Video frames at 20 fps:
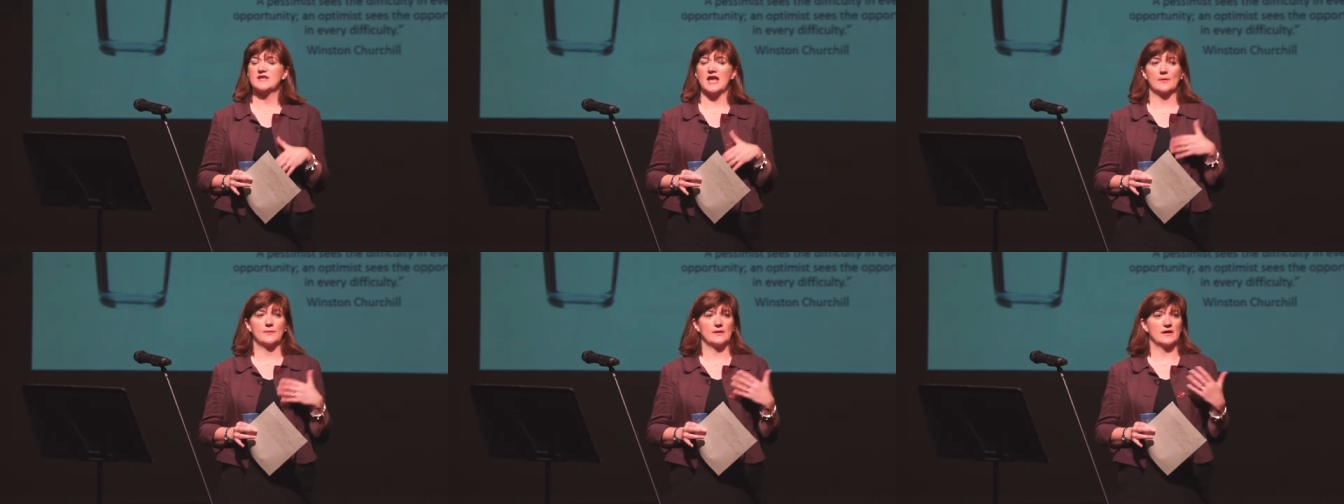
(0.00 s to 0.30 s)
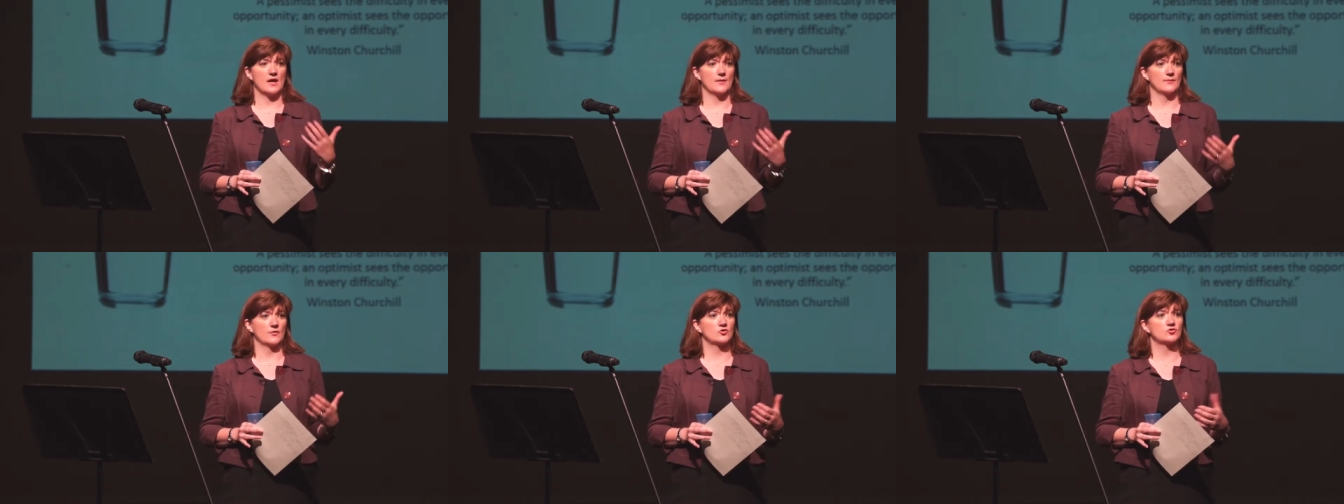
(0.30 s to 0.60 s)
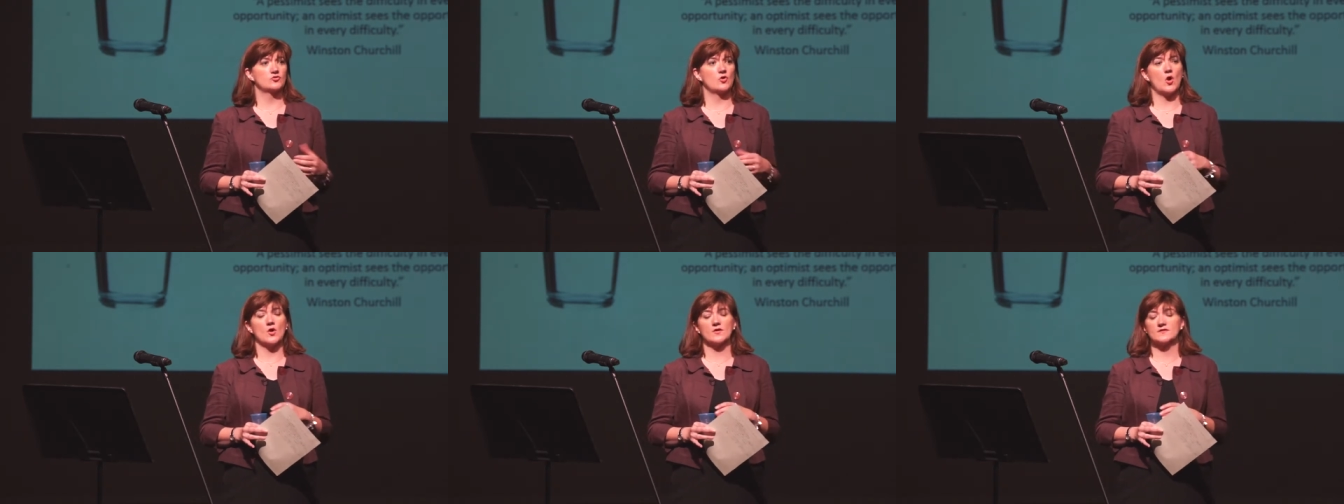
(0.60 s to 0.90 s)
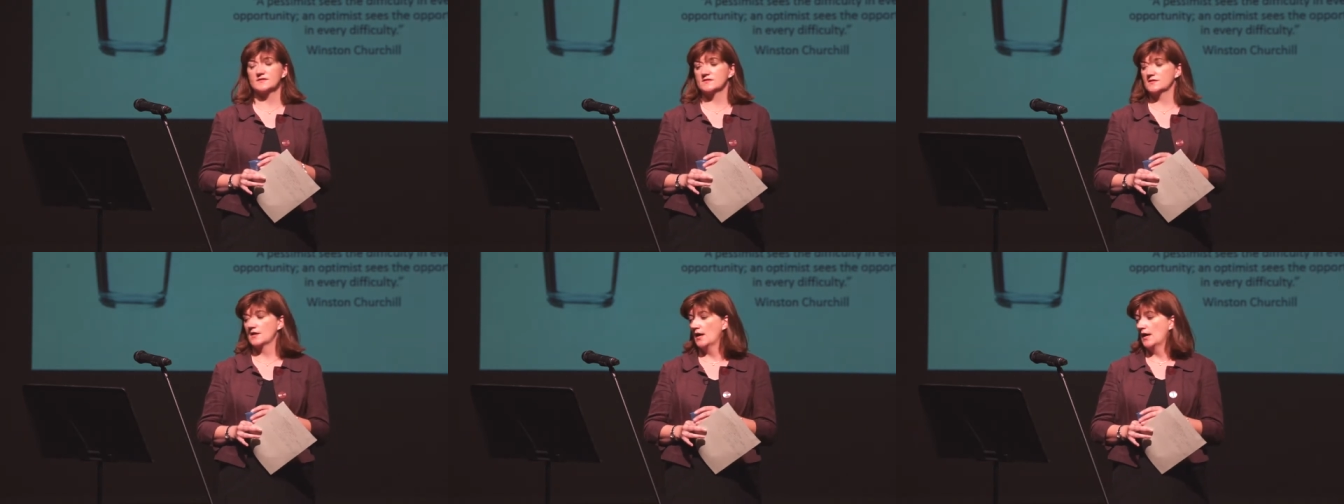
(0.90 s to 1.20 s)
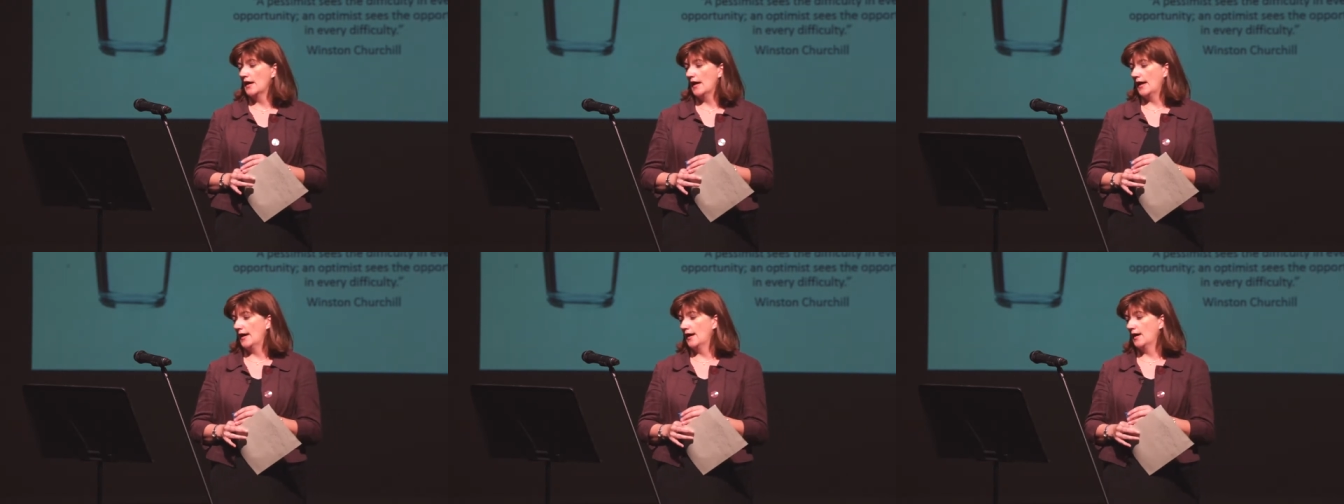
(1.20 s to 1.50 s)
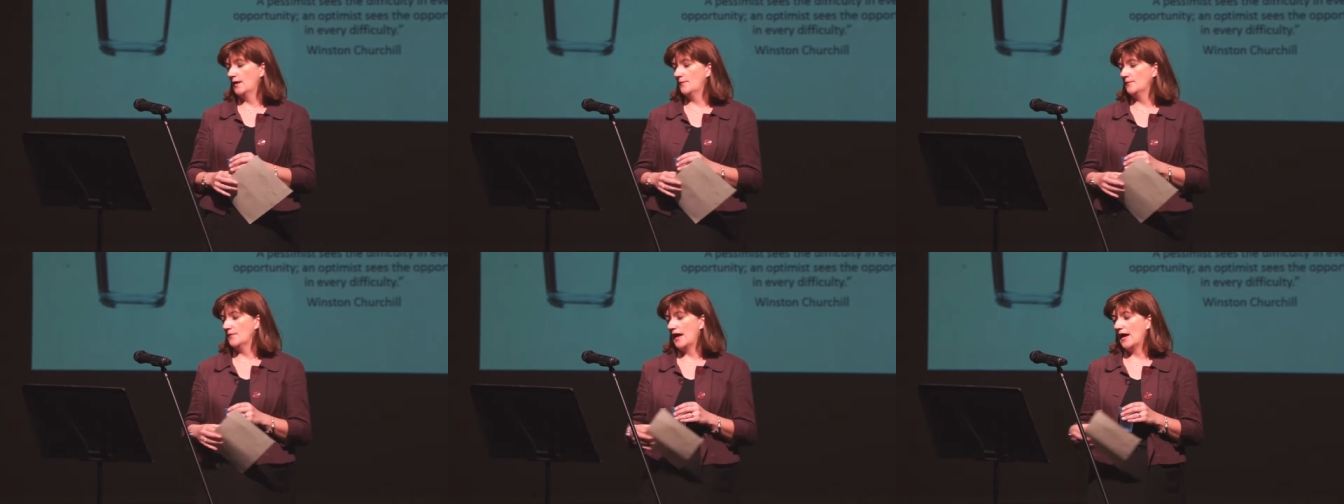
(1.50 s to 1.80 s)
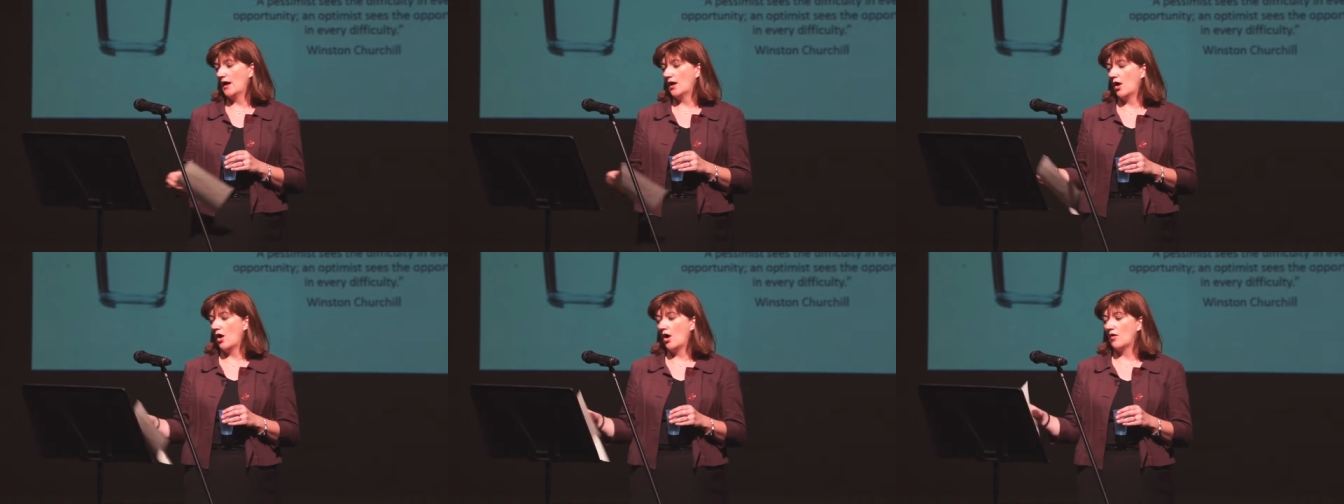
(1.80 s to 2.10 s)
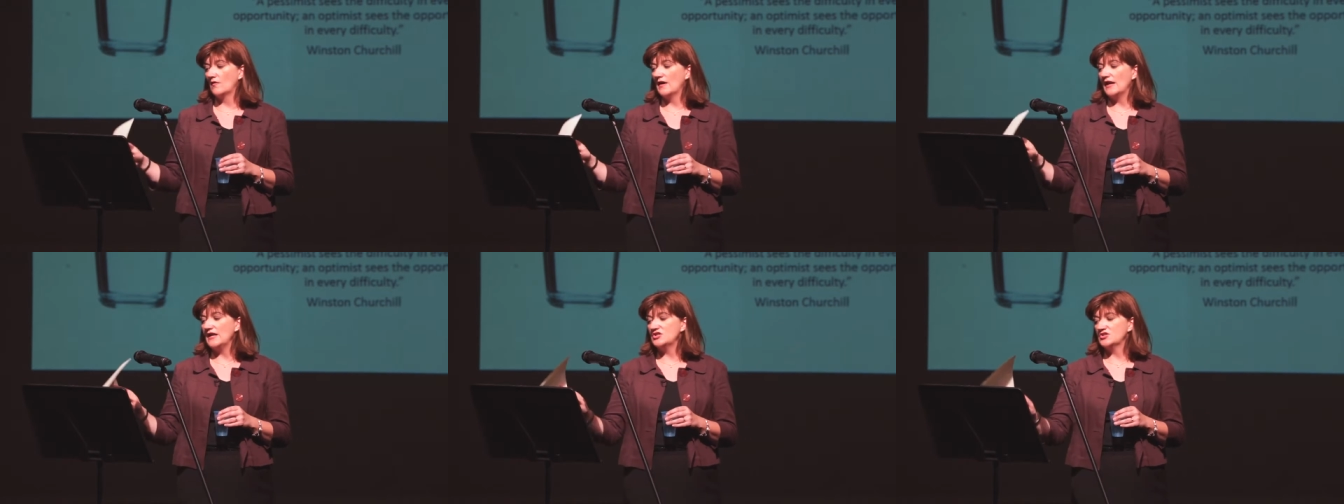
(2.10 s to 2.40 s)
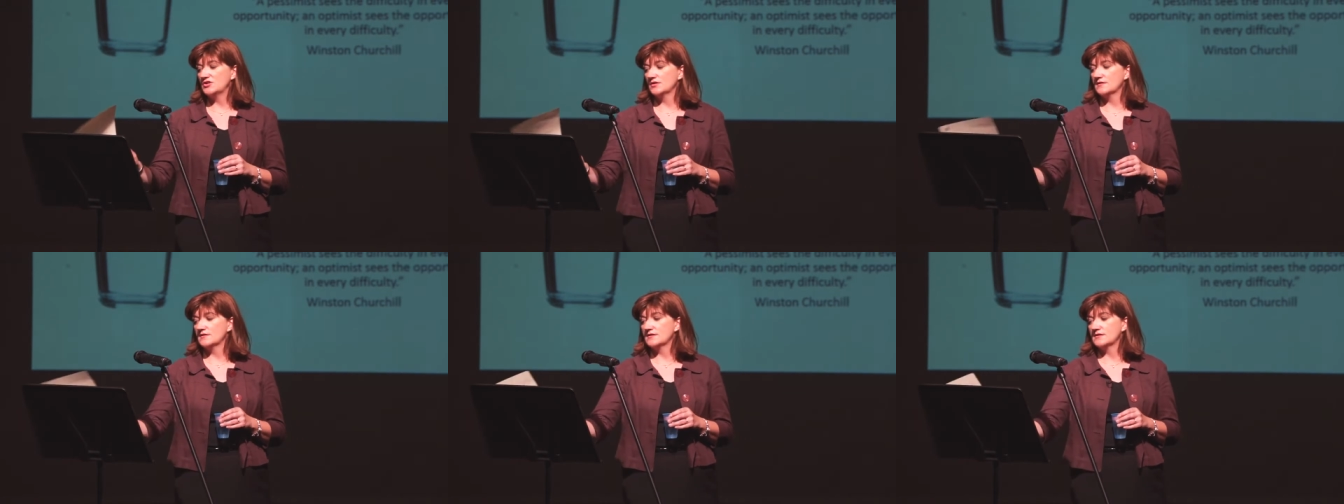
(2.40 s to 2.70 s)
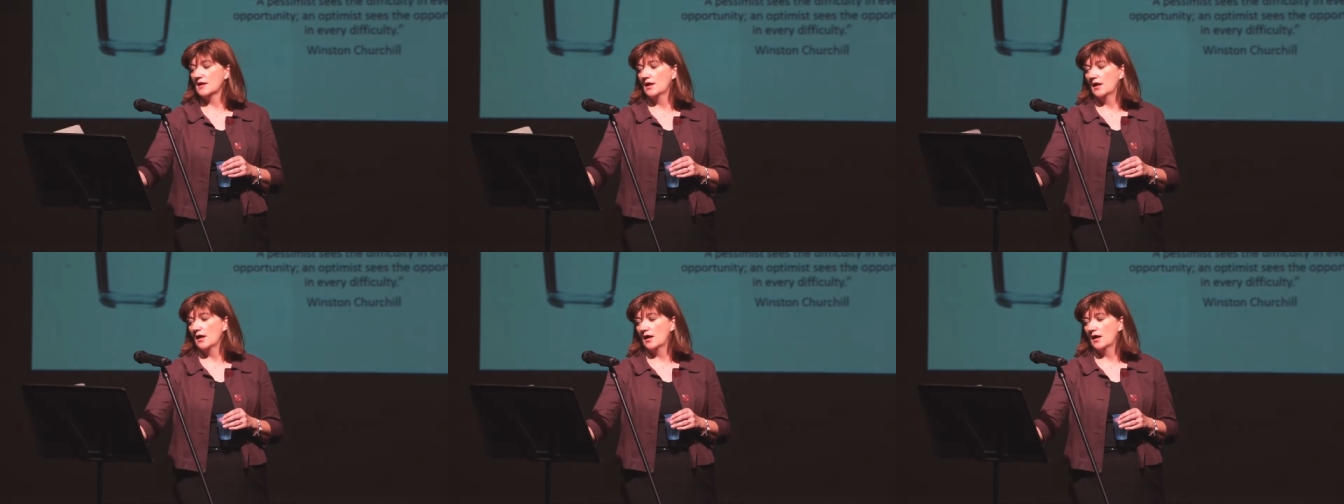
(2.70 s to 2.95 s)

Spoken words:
how we come across, our relations